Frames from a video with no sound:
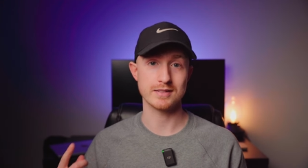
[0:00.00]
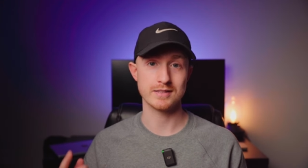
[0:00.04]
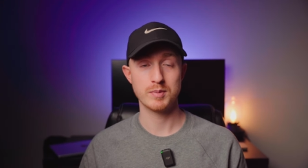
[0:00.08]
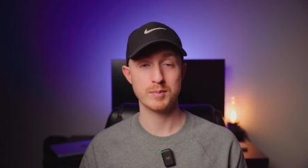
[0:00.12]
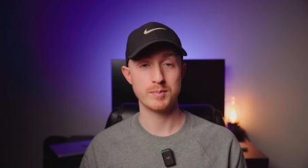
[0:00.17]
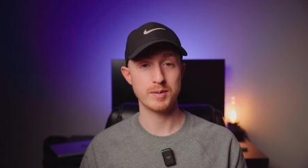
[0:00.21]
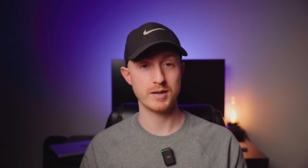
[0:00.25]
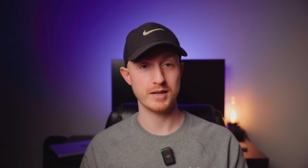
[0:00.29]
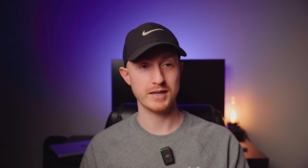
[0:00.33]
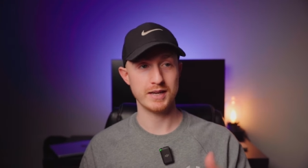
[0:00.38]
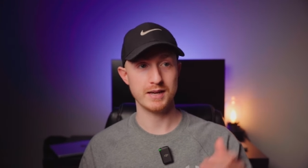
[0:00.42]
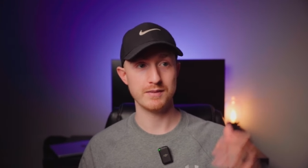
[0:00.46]
But
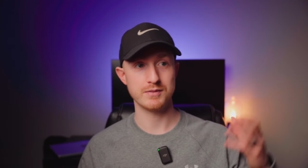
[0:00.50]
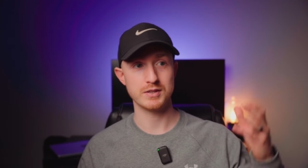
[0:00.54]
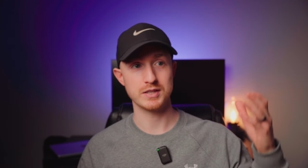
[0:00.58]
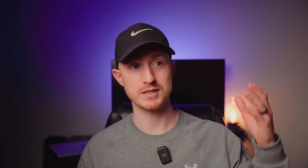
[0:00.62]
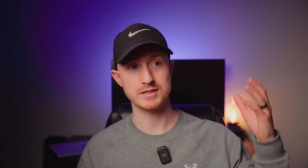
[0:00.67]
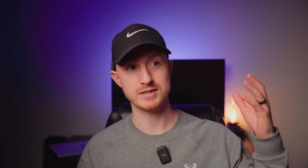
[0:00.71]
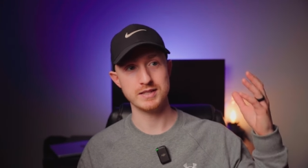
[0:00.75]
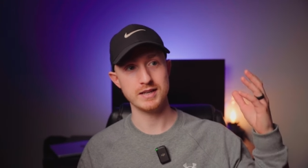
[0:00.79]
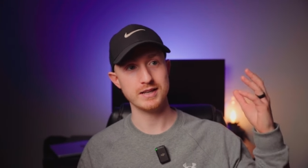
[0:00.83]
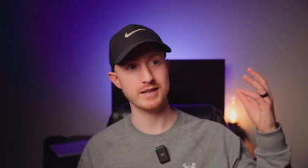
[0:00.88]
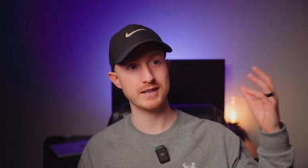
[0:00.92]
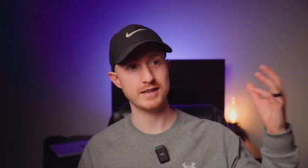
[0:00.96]
by having a
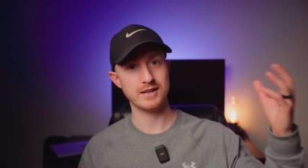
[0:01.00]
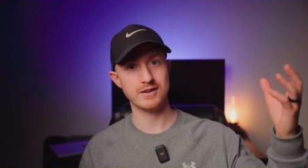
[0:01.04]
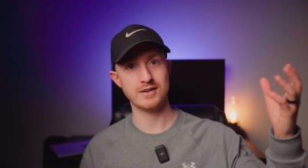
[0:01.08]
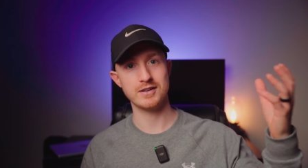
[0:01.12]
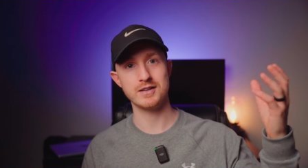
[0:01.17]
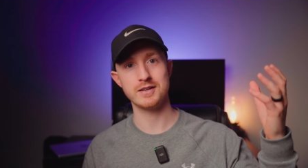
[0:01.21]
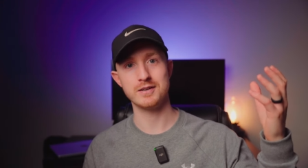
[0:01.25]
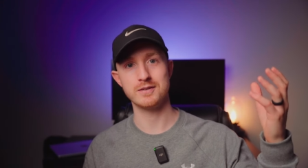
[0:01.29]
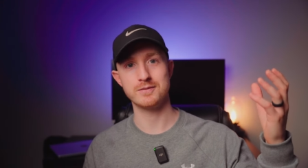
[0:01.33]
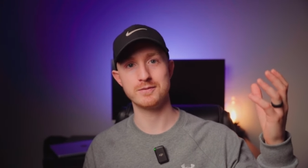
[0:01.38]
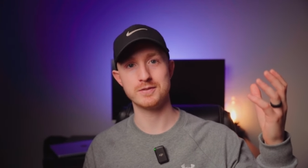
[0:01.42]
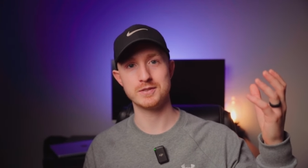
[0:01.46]
second
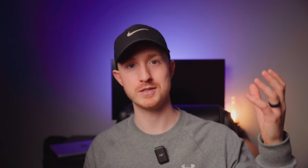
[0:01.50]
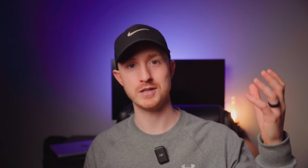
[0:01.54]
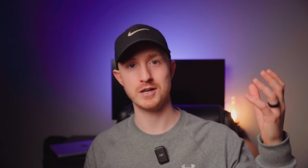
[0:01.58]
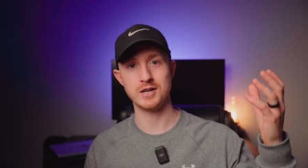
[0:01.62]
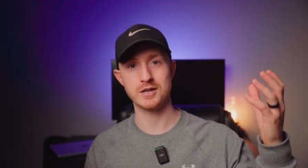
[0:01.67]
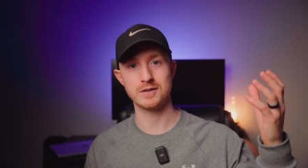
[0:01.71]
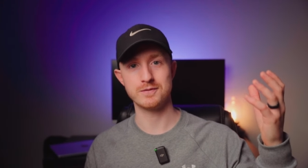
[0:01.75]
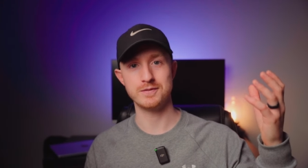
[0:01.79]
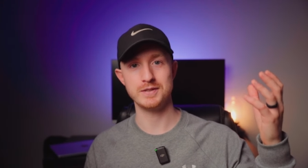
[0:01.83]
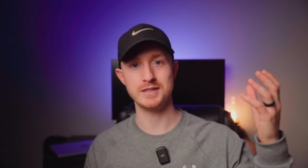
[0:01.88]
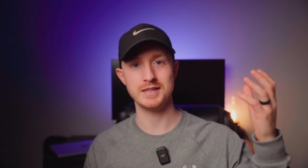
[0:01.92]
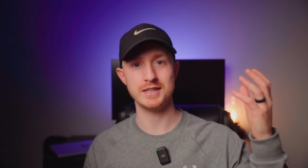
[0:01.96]
area of
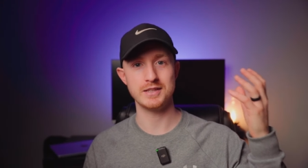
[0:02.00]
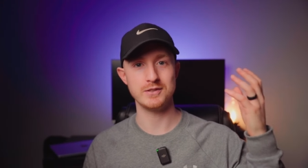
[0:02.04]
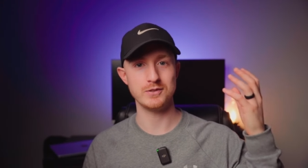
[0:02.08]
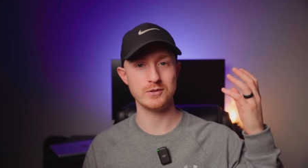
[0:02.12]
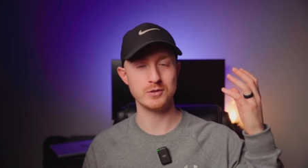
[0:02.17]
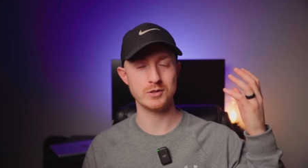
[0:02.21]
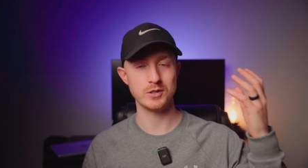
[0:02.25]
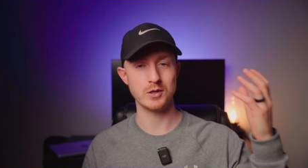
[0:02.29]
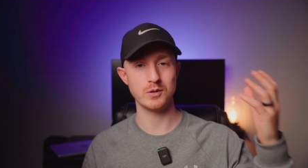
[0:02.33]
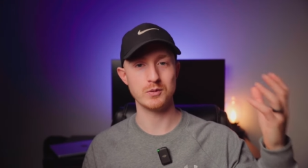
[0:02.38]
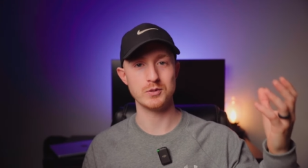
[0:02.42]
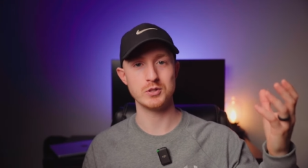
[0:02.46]
photography that you can
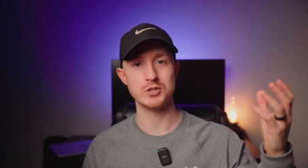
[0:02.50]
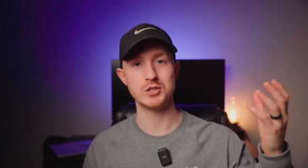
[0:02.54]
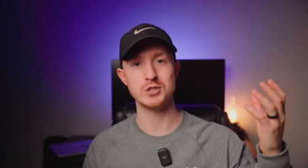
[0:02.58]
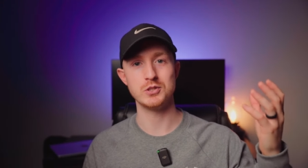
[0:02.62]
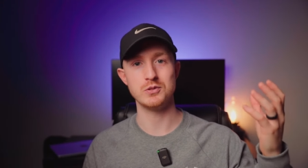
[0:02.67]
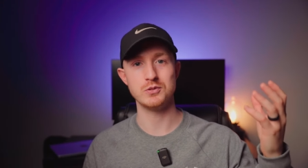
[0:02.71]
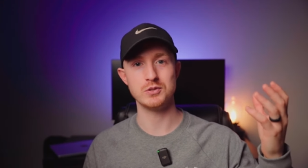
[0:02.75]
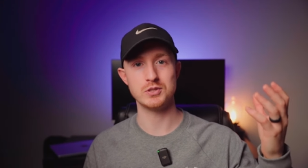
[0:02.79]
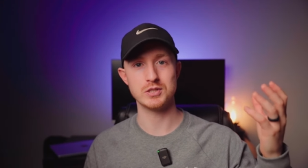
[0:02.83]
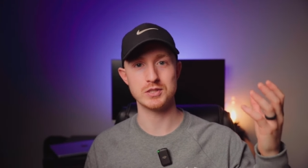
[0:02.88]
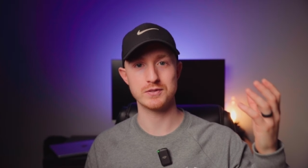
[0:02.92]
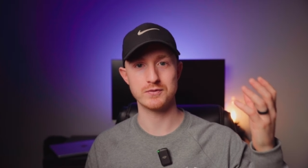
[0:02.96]
go and
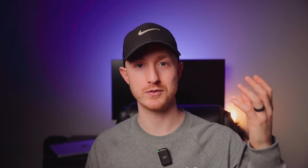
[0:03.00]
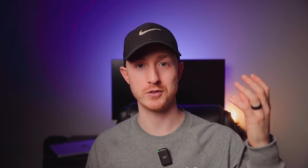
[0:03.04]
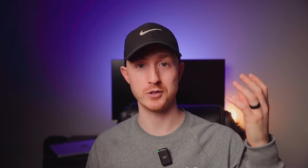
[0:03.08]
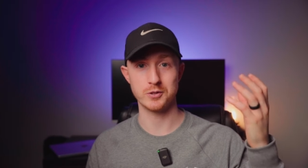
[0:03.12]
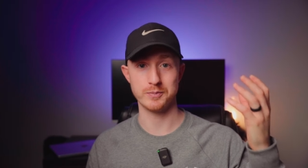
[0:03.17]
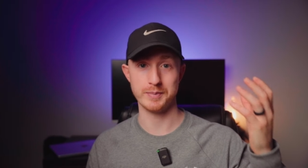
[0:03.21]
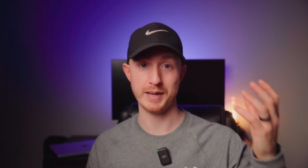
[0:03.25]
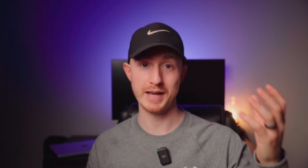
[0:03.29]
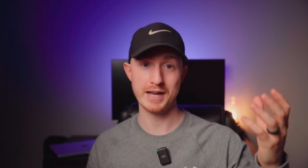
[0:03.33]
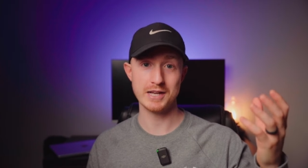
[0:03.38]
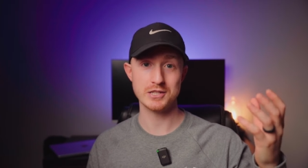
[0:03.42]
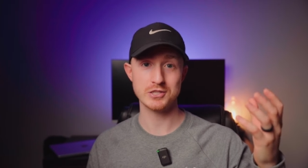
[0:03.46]
shoot just for your
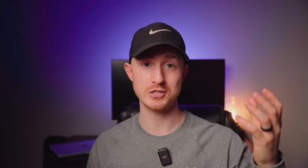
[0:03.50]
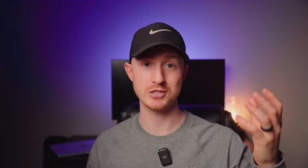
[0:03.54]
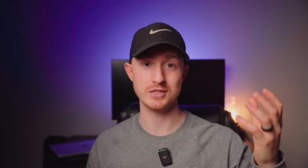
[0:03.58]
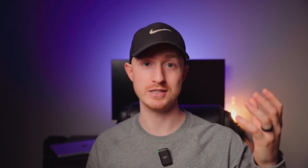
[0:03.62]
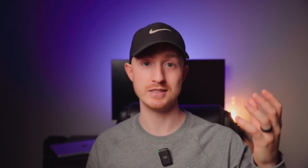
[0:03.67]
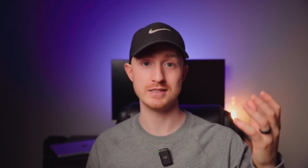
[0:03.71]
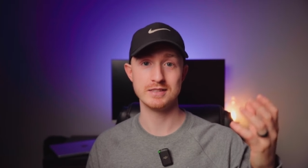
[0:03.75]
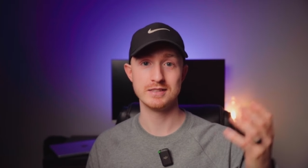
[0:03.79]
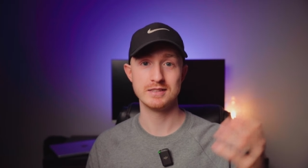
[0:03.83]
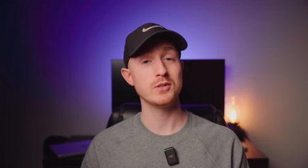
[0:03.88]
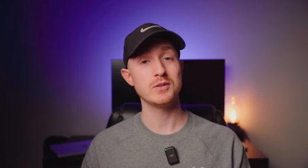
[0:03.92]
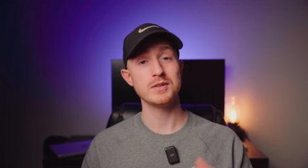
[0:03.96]

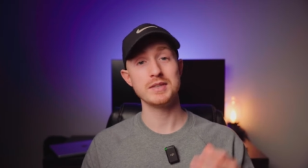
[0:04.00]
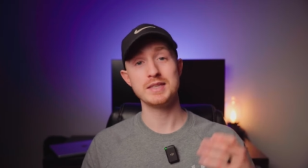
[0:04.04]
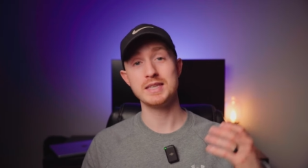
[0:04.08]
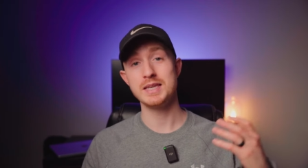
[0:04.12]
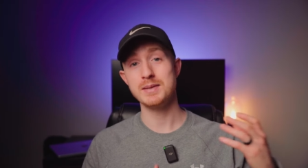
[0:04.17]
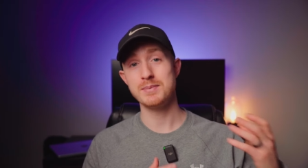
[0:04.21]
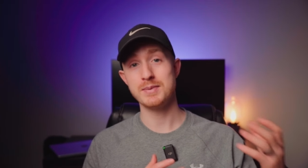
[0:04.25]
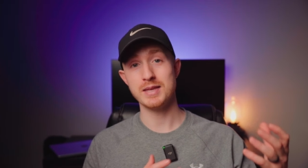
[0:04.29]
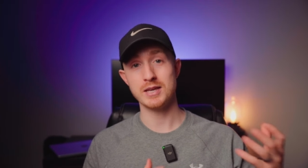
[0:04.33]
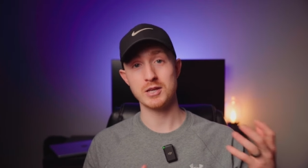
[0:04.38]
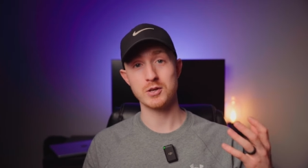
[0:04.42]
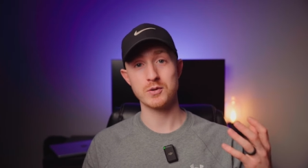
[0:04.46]
passion, you can
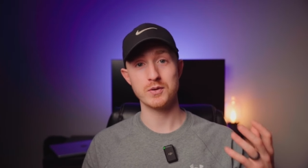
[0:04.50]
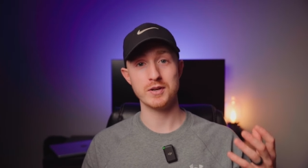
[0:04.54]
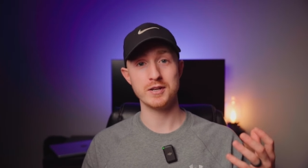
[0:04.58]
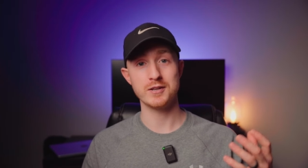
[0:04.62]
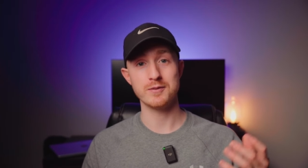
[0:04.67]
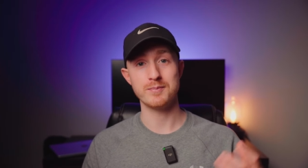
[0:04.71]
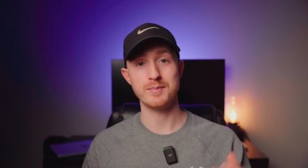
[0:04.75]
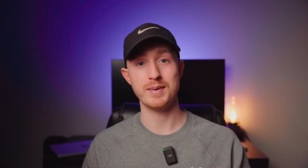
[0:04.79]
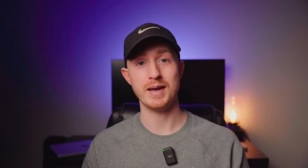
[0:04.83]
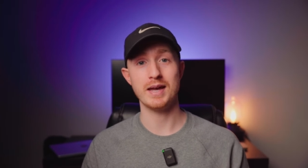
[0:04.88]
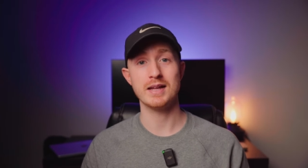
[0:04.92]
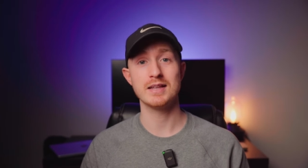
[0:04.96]
keep that
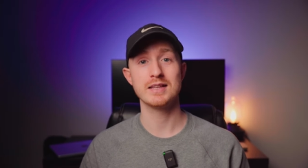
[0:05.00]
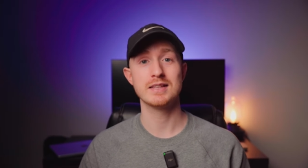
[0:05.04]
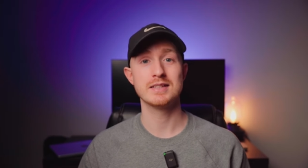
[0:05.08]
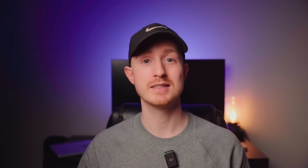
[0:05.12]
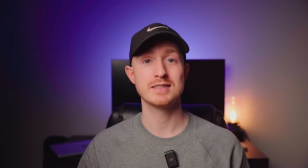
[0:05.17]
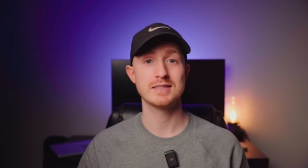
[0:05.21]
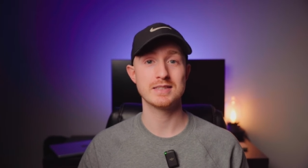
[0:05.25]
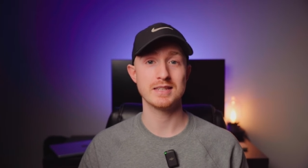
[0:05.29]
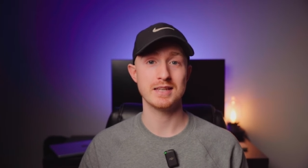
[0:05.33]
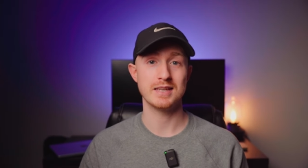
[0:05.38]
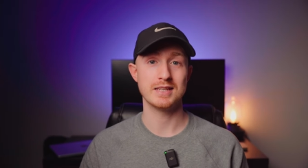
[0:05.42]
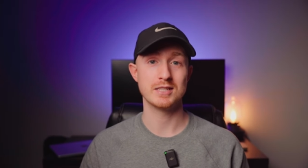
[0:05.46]
creative
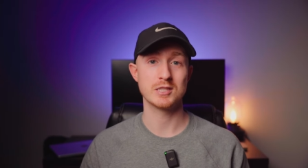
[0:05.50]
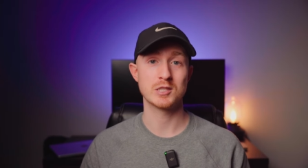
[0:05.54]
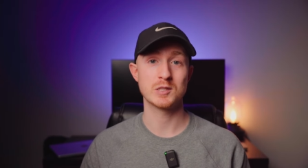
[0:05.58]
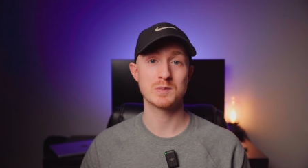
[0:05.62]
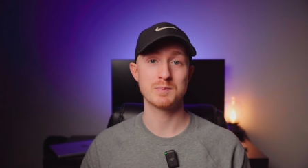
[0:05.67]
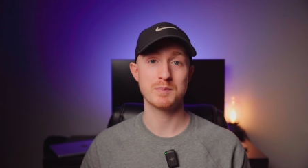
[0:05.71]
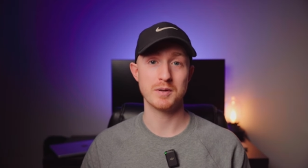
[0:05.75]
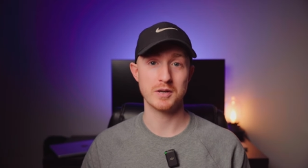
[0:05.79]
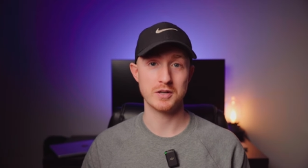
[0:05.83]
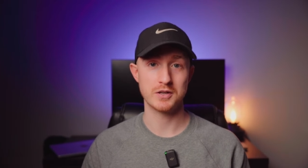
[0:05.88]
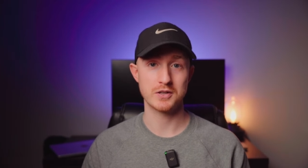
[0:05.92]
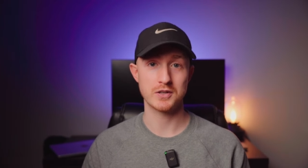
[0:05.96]
balance and
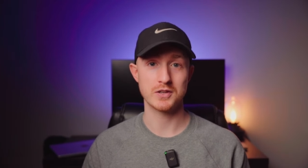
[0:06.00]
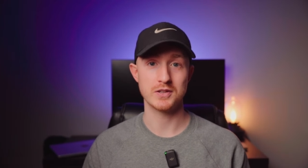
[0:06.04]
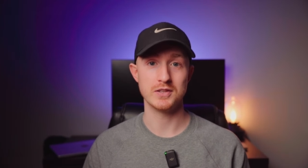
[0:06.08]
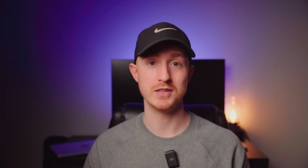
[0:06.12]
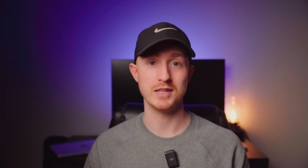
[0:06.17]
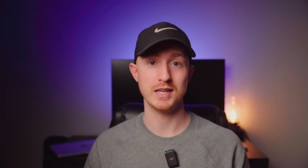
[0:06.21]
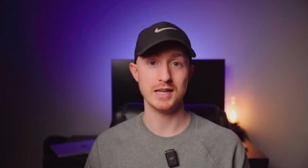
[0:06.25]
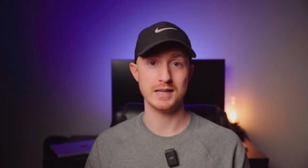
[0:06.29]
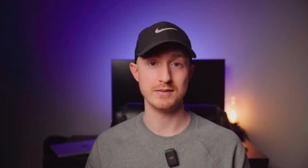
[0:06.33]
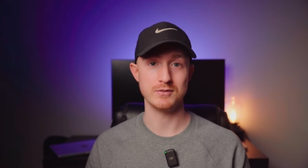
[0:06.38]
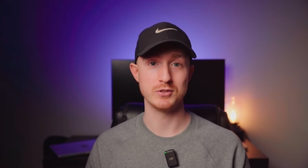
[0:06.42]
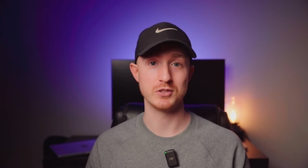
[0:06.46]
spark
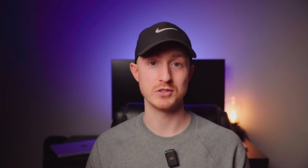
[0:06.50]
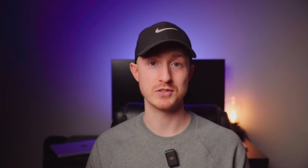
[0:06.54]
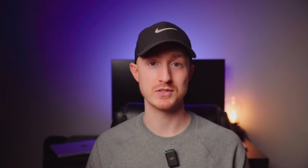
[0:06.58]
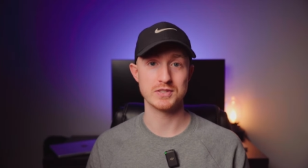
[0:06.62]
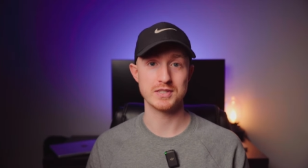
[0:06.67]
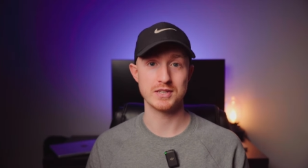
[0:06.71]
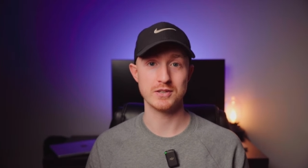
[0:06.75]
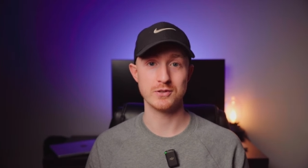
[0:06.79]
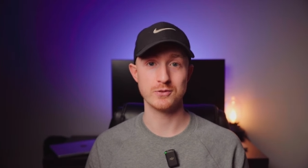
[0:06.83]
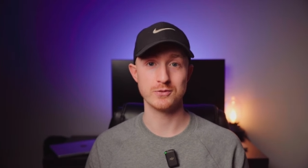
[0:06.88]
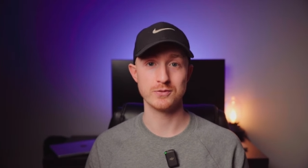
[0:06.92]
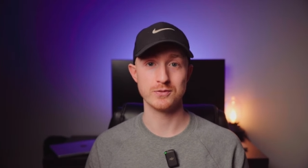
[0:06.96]
alive in
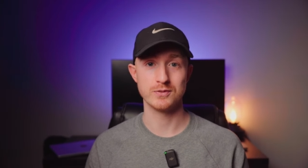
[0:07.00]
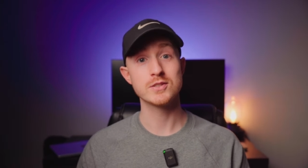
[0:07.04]
yourself.